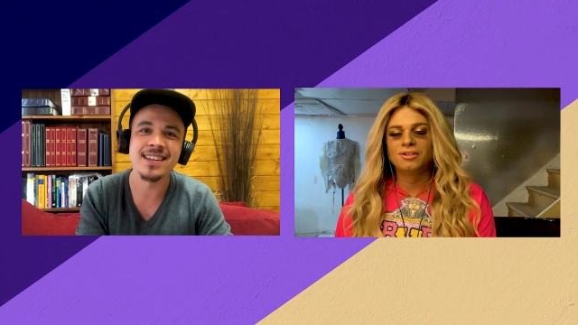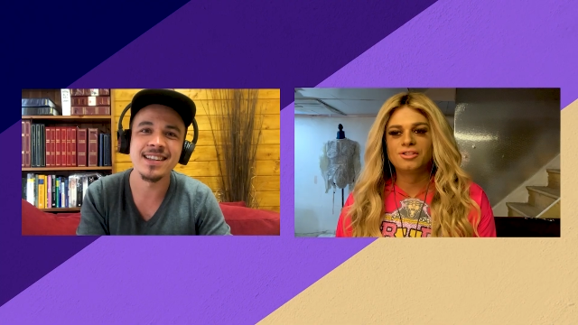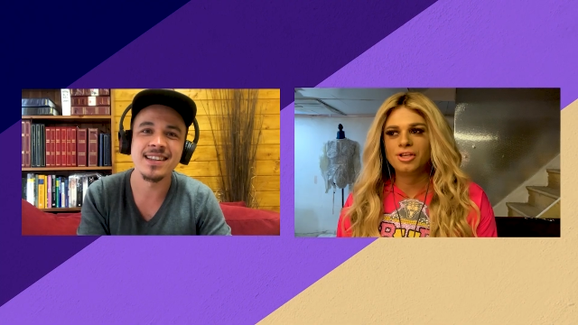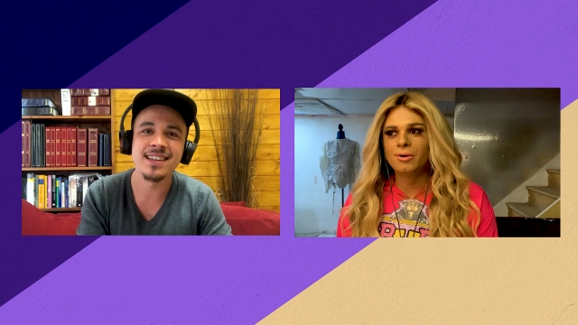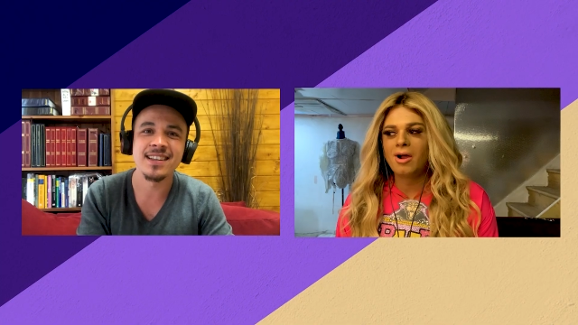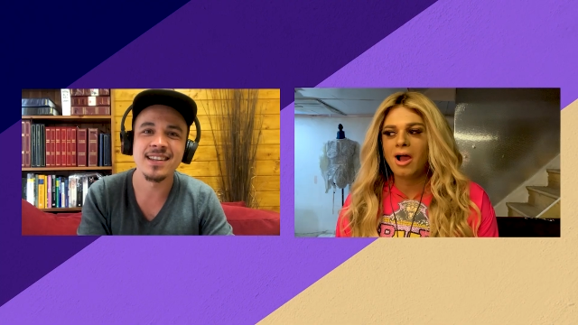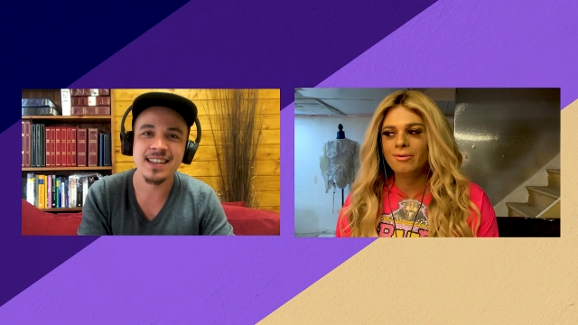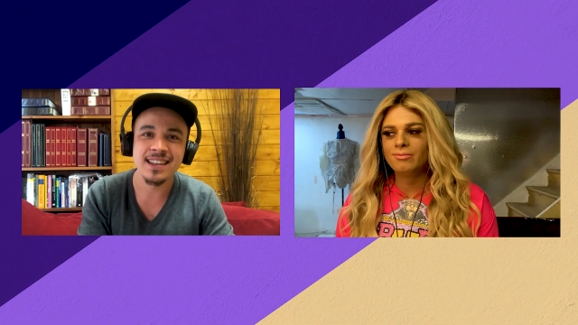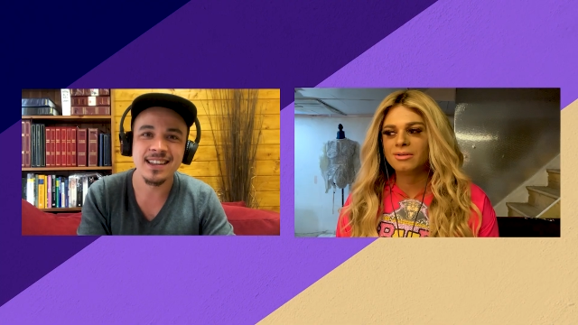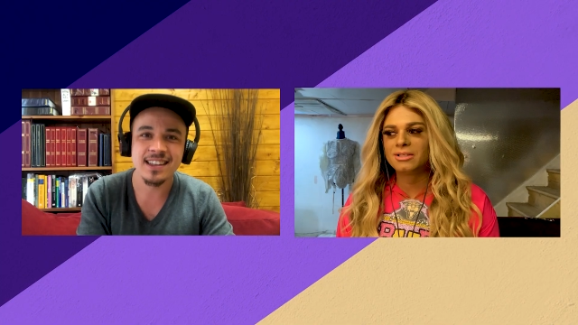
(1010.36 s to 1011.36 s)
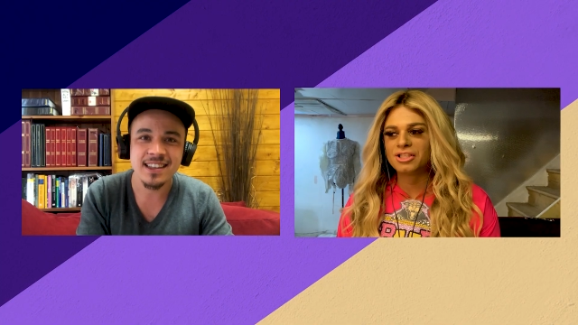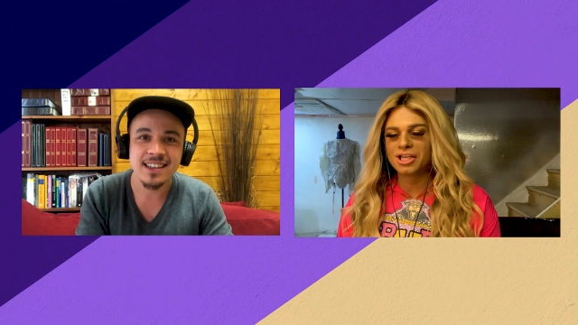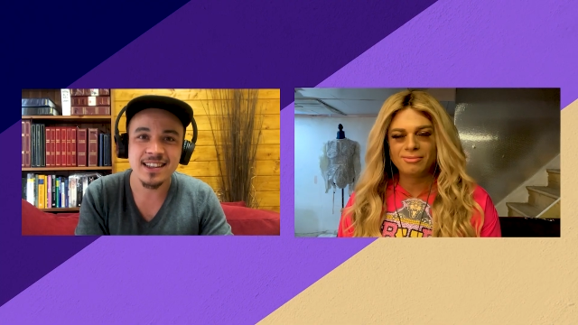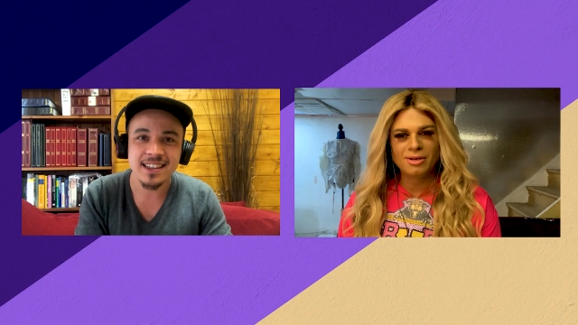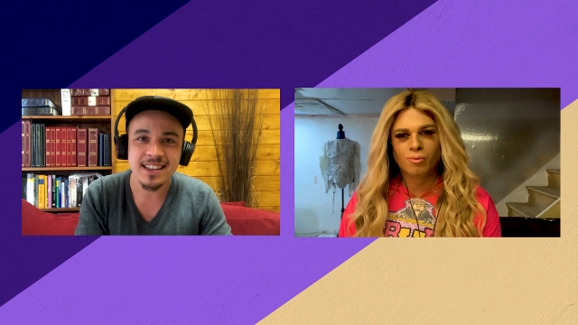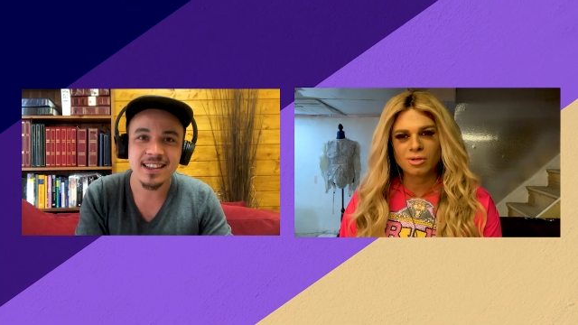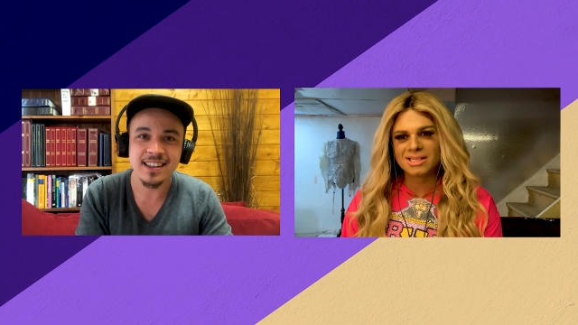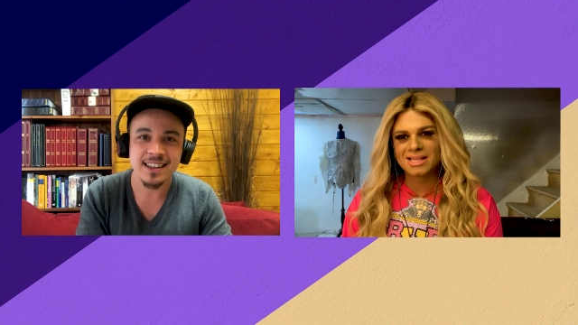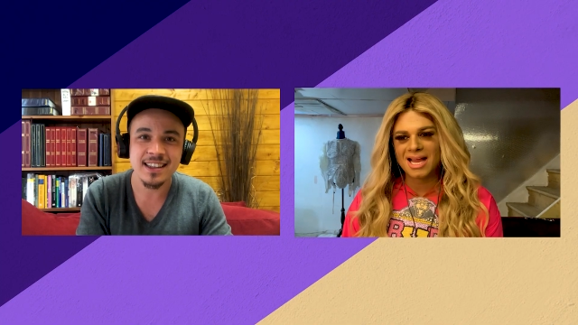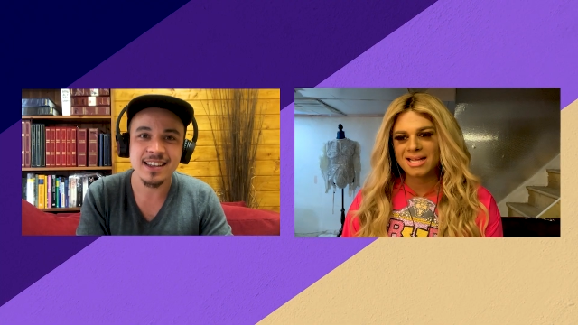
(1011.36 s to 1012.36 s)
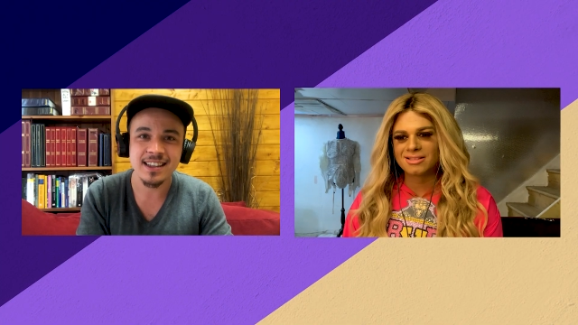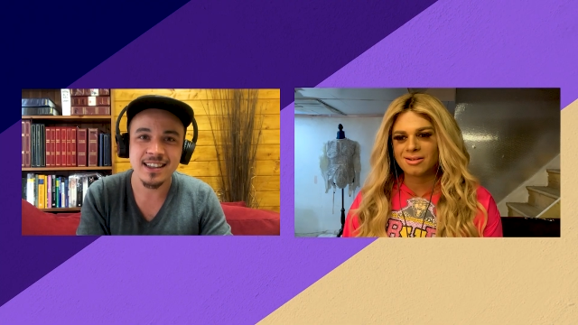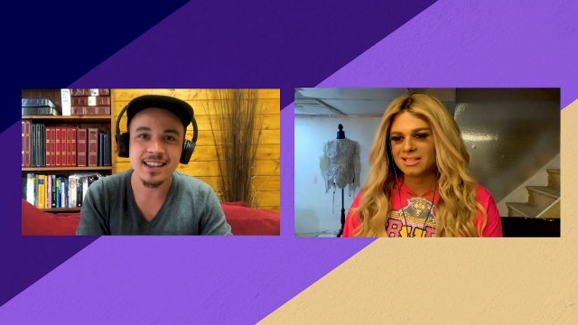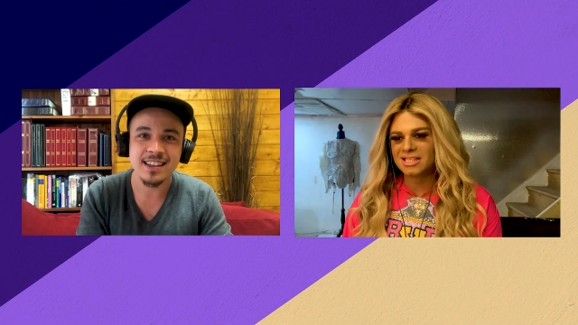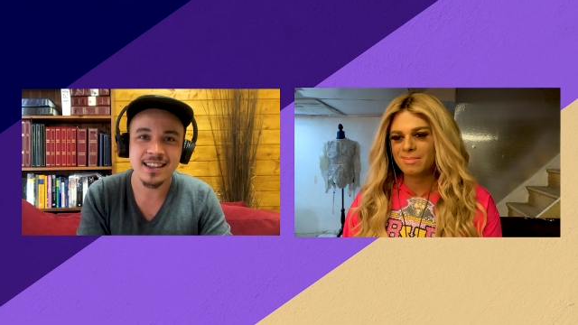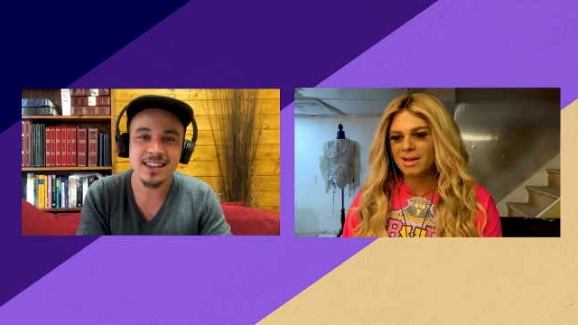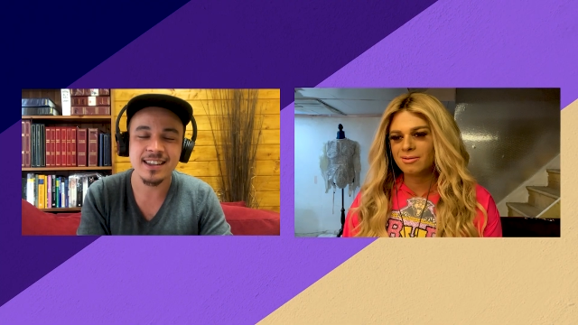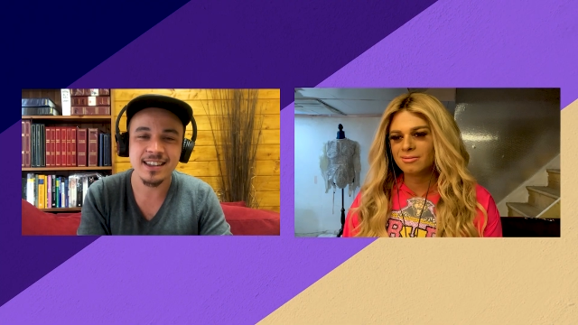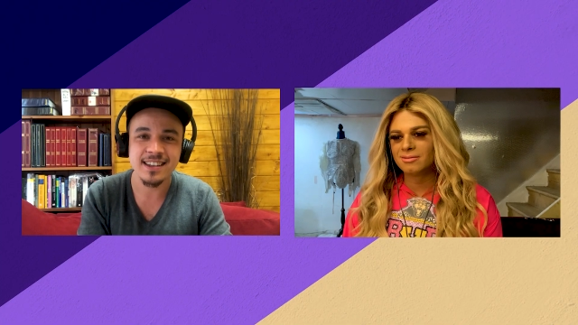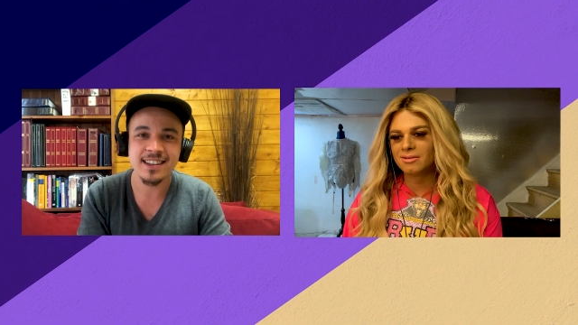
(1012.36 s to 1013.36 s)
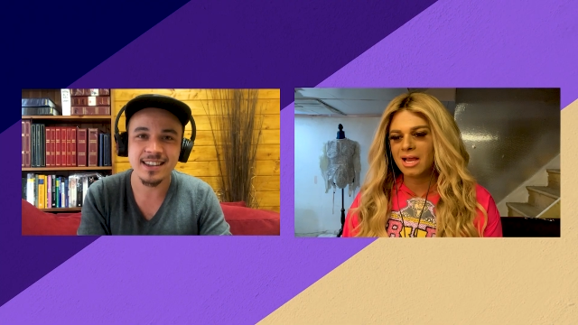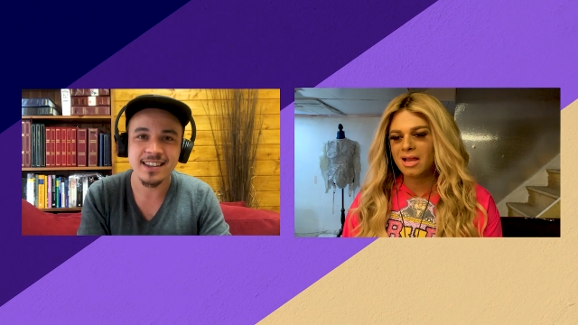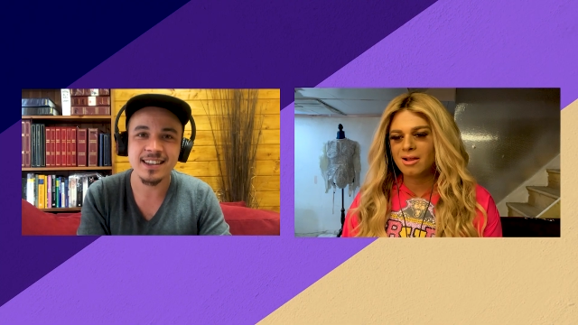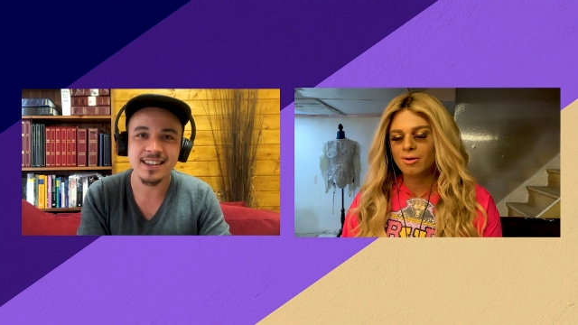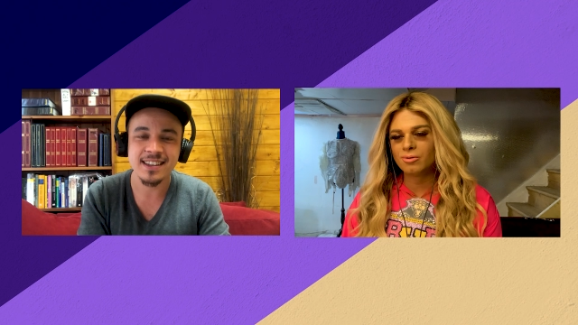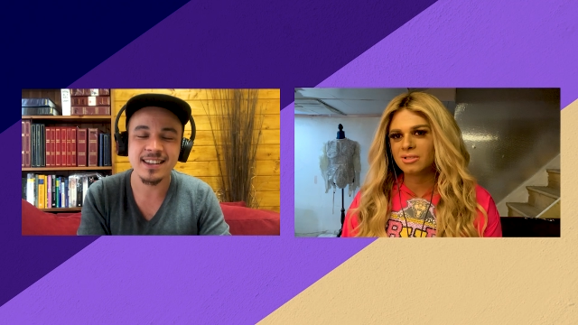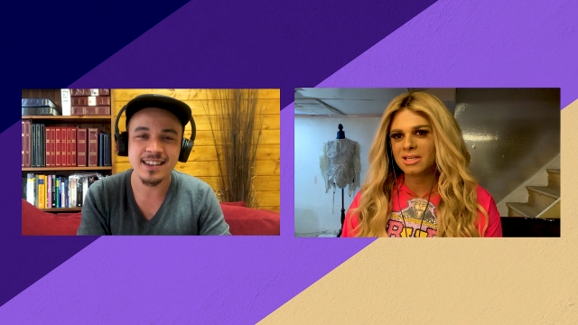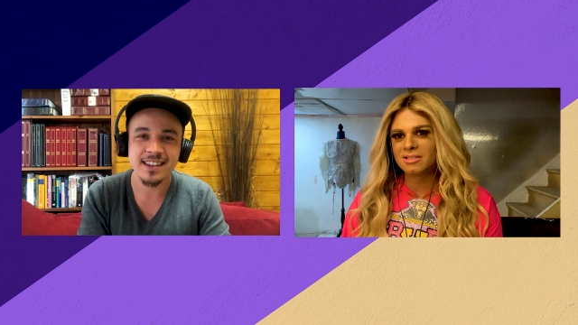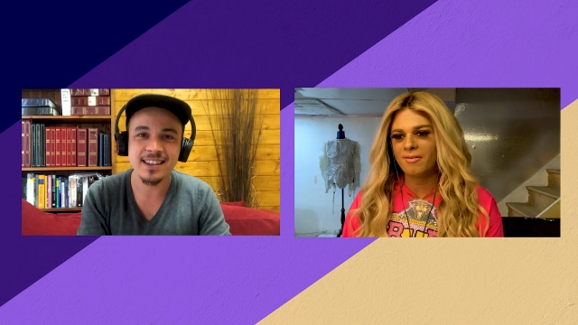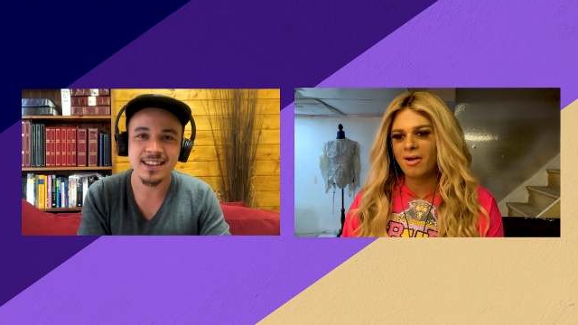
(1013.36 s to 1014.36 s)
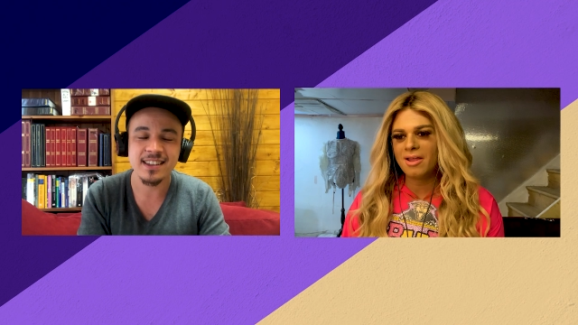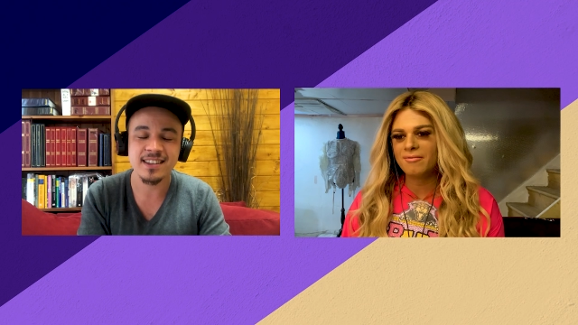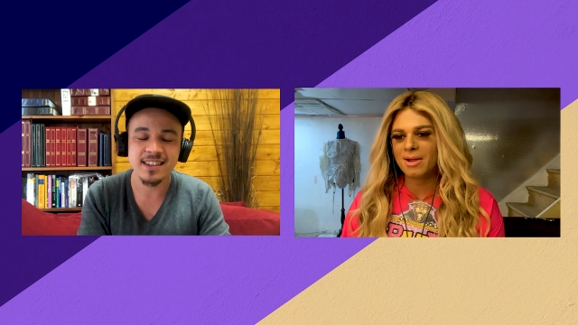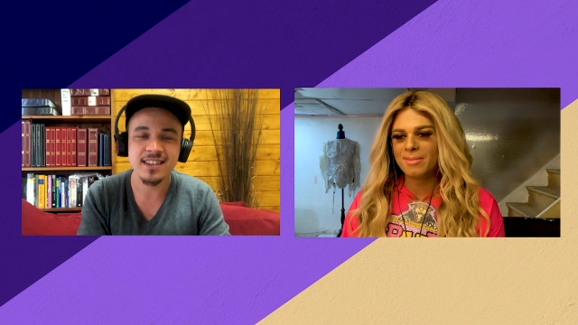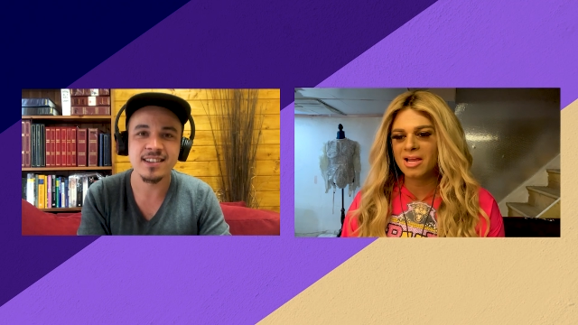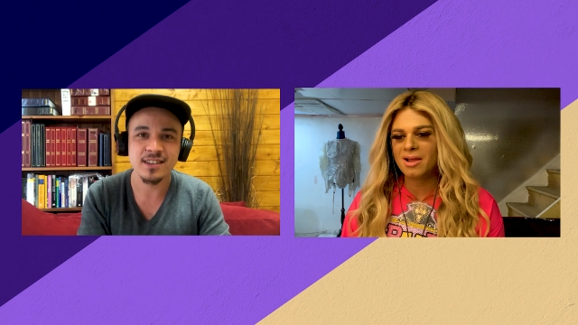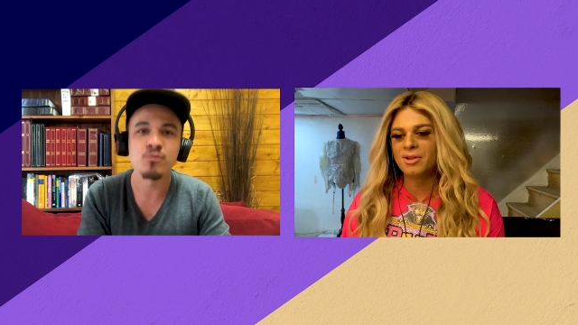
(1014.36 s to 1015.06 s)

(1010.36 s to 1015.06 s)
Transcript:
Speaker 1: Do you know what? I generally wasn't that excited about uh, All Stars 5 coming up.